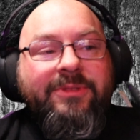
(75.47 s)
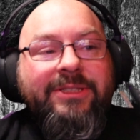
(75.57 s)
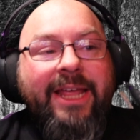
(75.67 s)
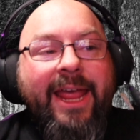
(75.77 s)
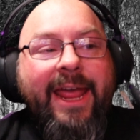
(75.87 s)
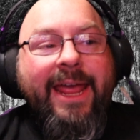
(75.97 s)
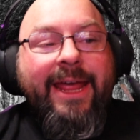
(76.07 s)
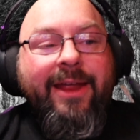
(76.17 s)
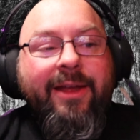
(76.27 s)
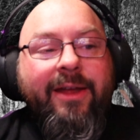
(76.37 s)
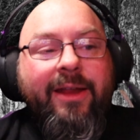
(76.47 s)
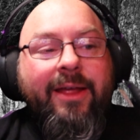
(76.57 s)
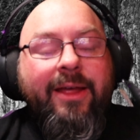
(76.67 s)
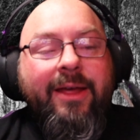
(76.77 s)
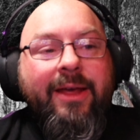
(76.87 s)
And
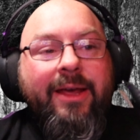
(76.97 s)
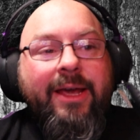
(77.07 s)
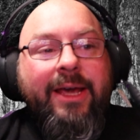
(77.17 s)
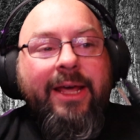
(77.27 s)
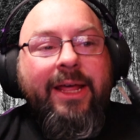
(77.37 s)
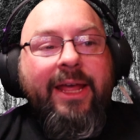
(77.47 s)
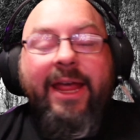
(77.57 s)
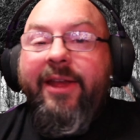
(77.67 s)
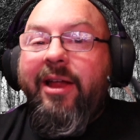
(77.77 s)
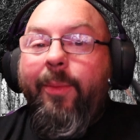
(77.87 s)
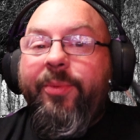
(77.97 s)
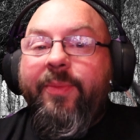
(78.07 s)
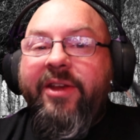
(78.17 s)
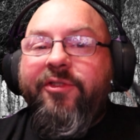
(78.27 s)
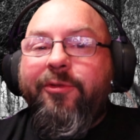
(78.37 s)
it helped
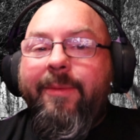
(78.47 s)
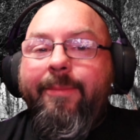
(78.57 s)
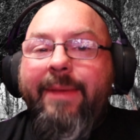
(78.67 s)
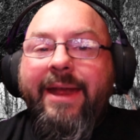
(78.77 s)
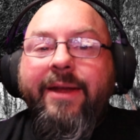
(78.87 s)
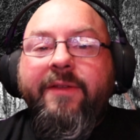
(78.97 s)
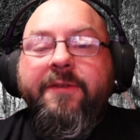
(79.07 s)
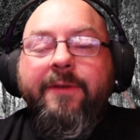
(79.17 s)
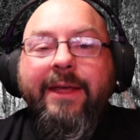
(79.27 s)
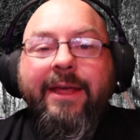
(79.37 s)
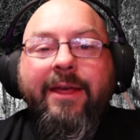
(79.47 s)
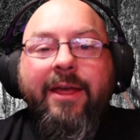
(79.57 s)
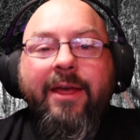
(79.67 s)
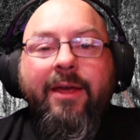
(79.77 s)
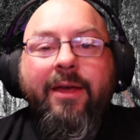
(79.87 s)
me tremendously
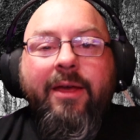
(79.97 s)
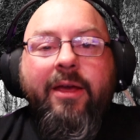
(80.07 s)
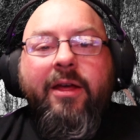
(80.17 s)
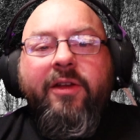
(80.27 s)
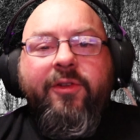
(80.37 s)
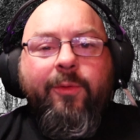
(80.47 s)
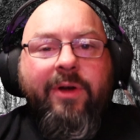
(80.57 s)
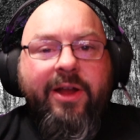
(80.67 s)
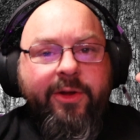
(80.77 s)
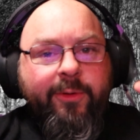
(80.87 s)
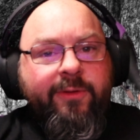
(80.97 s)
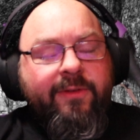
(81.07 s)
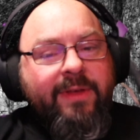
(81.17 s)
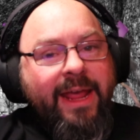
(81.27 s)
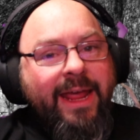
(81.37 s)
to
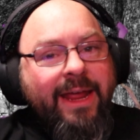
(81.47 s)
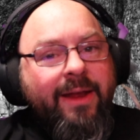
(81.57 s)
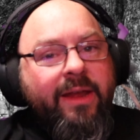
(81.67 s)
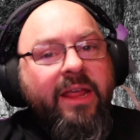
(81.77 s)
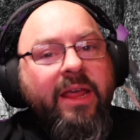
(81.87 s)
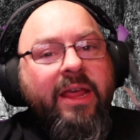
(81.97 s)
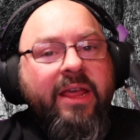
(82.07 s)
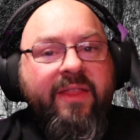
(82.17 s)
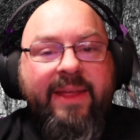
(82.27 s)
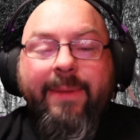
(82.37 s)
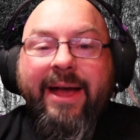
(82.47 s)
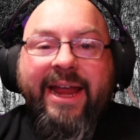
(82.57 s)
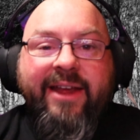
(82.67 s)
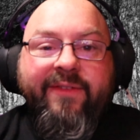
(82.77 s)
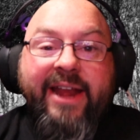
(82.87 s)
understand the
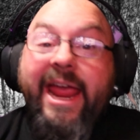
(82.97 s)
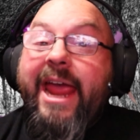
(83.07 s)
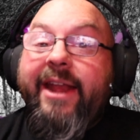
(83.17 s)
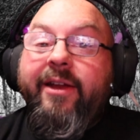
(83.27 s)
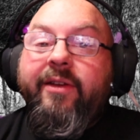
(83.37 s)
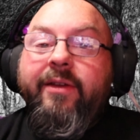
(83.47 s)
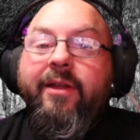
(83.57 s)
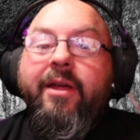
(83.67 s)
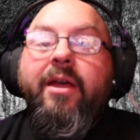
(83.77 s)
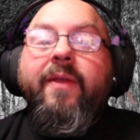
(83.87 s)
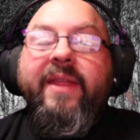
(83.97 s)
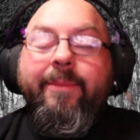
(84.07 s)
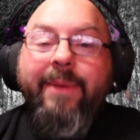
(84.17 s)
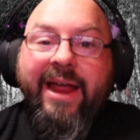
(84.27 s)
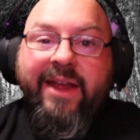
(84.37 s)
mind of an addict, the
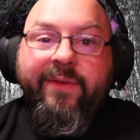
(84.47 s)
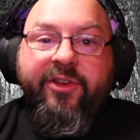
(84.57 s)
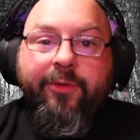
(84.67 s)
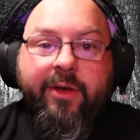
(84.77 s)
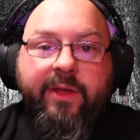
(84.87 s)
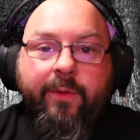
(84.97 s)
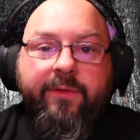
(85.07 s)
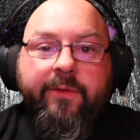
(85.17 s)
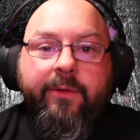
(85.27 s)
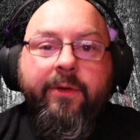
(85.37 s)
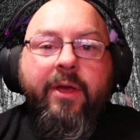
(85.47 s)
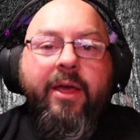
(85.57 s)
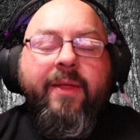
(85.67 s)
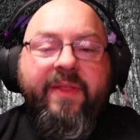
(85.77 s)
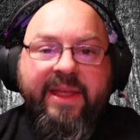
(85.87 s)
mind of a drug user,
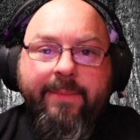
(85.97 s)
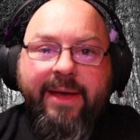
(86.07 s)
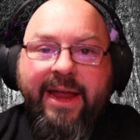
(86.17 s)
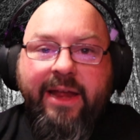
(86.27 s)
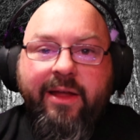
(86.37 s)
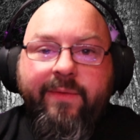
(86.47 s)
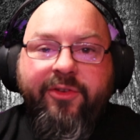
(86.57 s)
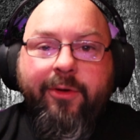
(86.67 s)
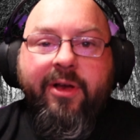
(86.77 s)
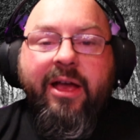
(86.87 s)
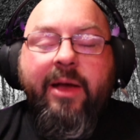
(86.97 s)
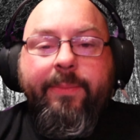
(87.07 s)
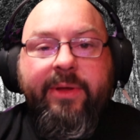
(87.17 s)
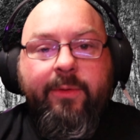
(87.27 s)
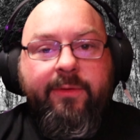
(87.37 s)
the mind of a drug
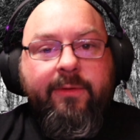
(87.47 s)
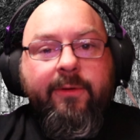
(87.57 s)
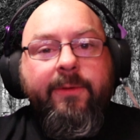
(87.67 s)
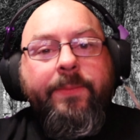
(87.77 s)
abuser.